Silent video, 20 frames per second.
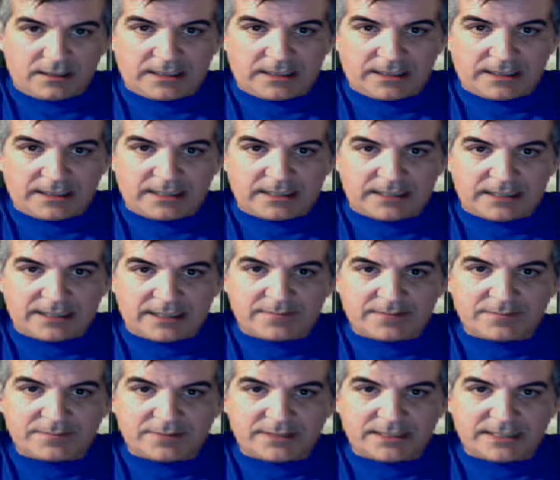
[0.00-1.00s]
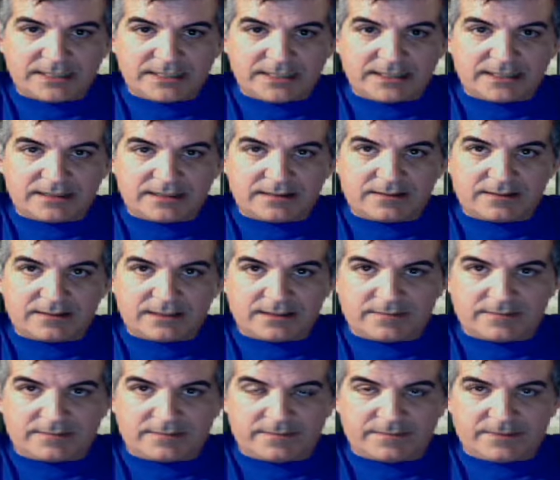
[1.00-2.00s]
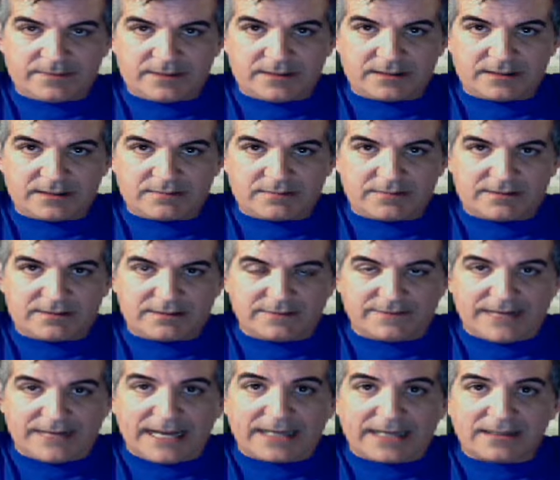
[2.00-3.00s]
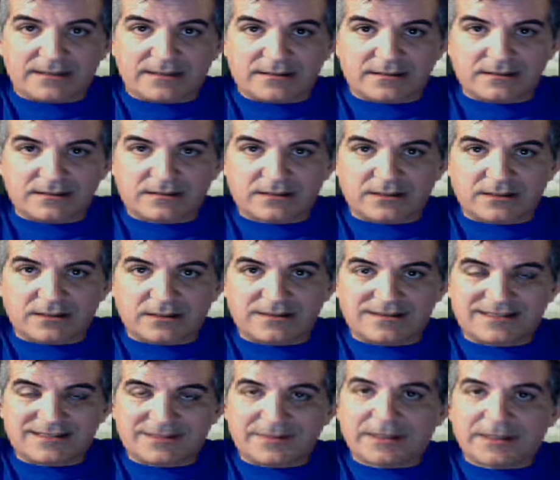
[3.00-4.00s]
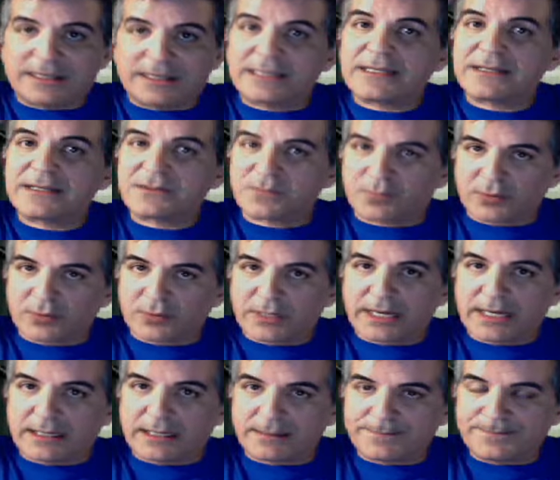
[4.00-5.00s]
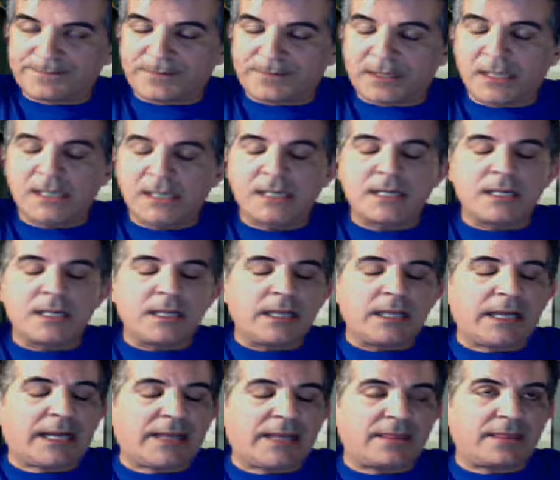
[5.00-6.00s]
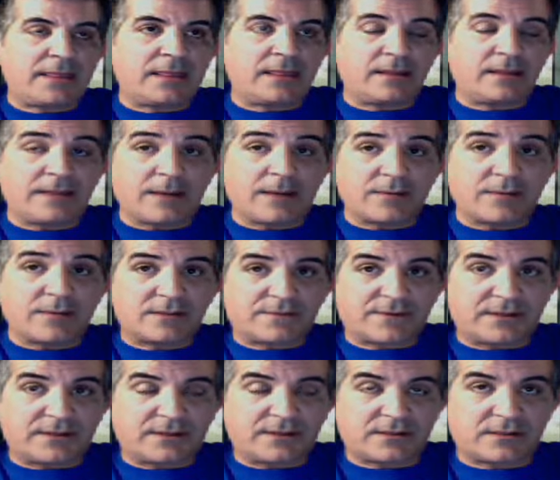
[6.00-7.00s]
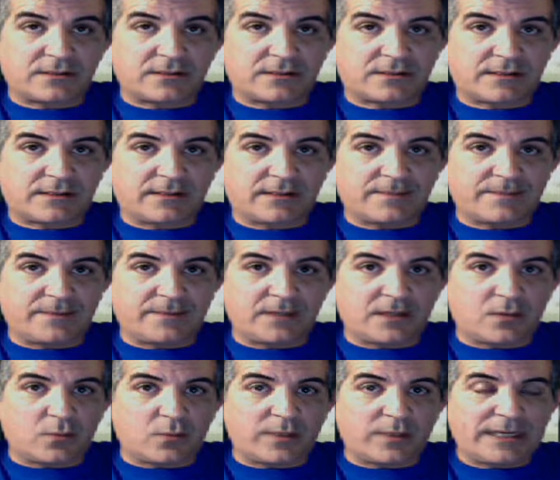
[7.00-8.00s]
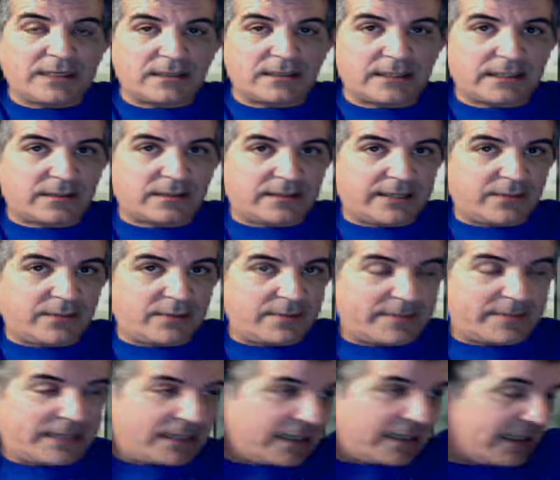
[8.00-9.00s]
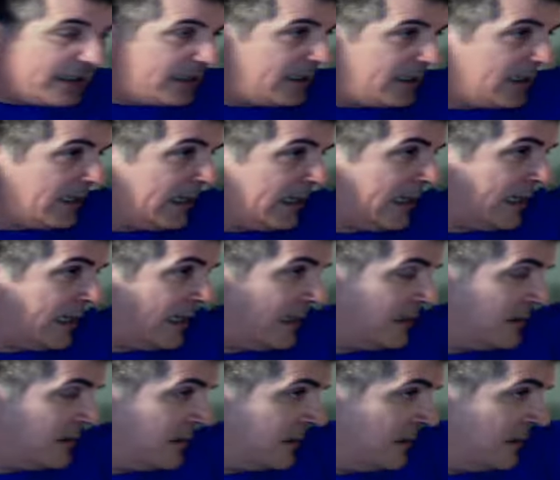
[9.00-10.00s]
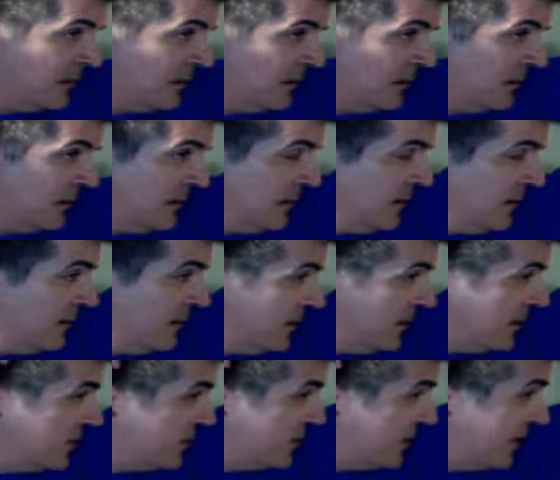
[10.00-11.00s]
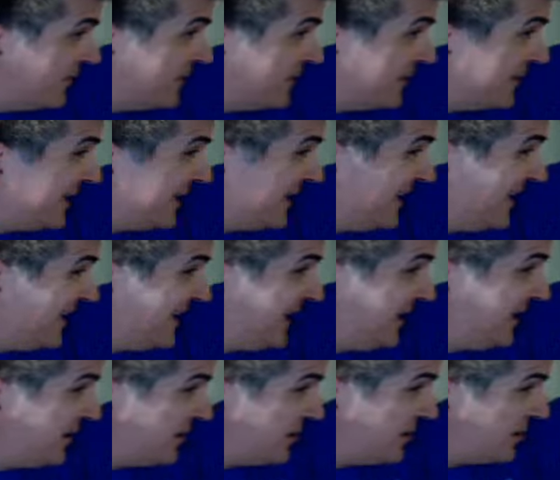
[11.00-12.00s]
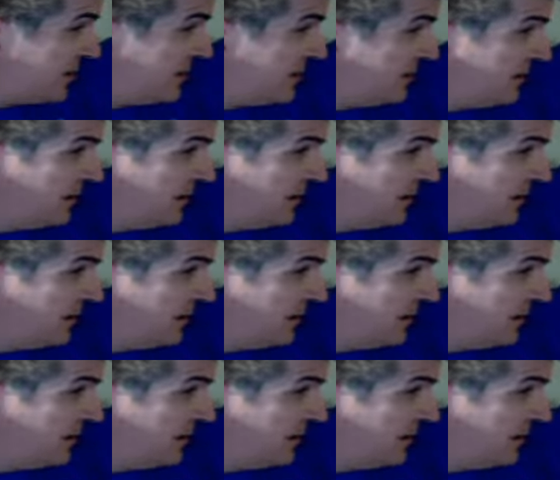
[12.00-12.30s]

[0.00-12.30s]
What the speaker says: and implanted the device that's going to stimulate his brain. And that was the first surgery. Then a week later, he went back in and they shaved him here.